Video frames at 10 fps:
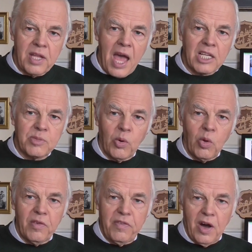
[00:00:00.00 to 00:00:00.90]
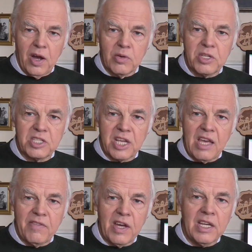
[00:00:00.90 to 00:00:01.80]
export the file to
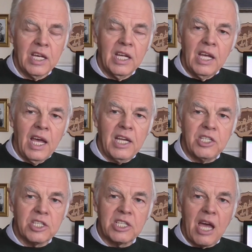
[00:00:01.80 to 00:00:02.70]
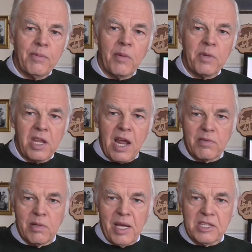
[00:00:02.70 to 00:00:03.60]
save it, it just came up with an
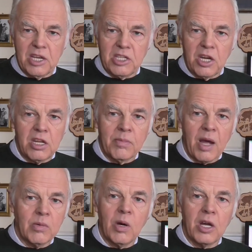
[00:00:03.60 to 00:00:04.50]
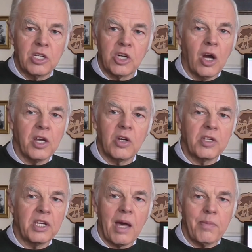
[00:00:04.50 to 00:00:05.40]
error message, and no matter what I tried, I
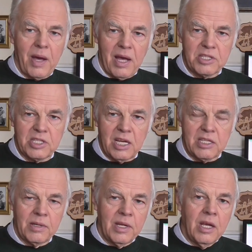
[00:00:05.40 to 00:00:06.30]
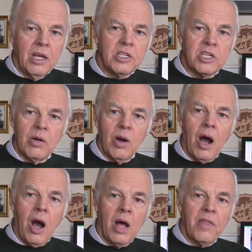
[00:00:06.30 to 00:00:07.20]
couldn't get past it. So
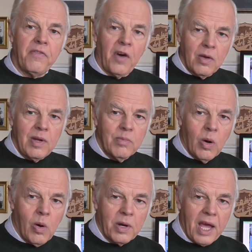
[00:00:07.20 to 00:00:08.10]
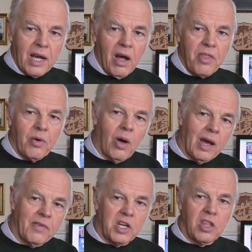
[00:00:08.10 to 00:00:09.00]
uh, the following morning, I thought
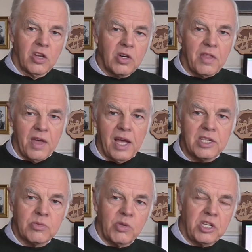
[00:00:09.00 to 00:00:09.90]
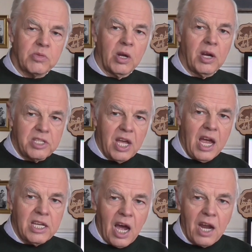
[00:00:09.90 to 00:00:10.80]
I'll have another look at this, which is what I
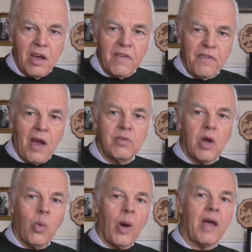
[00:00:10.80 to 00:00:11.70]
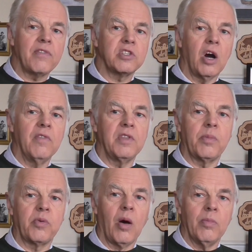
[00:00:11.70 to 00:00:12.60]
did, and I found a way of solving
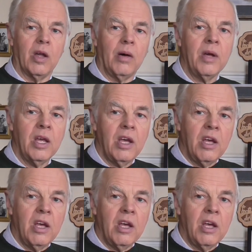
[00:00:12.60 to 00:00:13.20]
the problem.